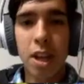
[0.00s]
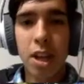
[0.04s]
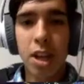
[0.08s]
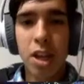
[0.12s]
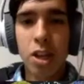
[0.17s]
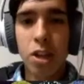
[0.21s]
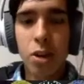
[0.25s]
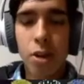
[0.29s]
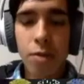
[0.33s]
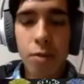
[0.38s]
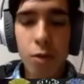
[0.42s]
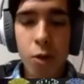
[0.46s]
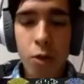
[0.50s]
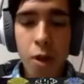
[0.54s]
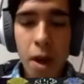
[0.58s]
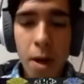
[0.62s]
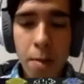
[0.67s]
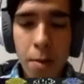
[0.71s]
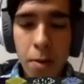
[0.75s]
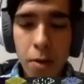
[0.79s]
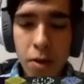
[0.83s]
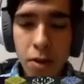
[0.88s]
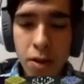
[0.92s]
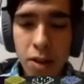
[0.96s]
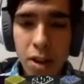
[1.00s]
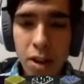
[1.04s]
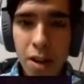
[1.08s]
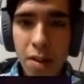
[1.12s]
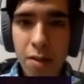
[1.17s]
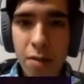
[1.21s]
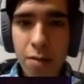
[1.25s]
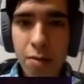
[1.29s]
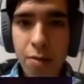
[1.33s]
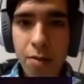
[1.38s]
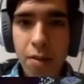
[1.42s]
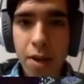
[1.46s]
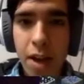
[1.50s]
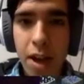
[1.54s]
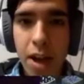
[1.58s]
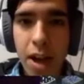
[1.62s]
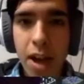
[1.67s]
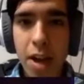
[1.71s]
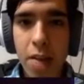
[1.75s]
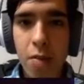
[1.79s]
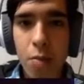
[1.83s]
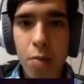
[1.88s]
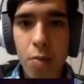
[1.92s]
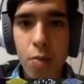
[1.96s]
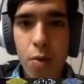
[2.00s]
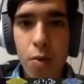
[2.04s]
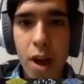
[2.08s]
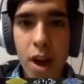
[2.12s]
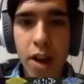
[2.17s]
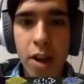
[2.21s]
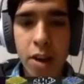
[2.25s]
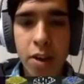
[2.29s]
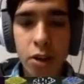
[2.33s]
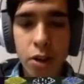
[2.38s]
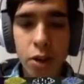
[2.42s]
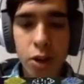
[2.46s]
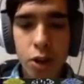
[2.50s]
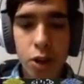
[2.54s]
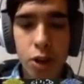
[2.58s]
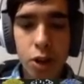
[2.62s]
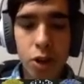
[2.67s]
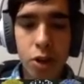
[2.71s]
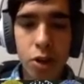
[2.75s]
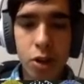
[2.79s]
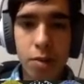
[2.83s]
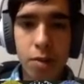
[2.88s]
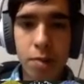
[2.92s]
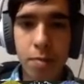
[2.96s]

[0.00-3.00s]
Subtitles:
So if you grab yourself a wrench,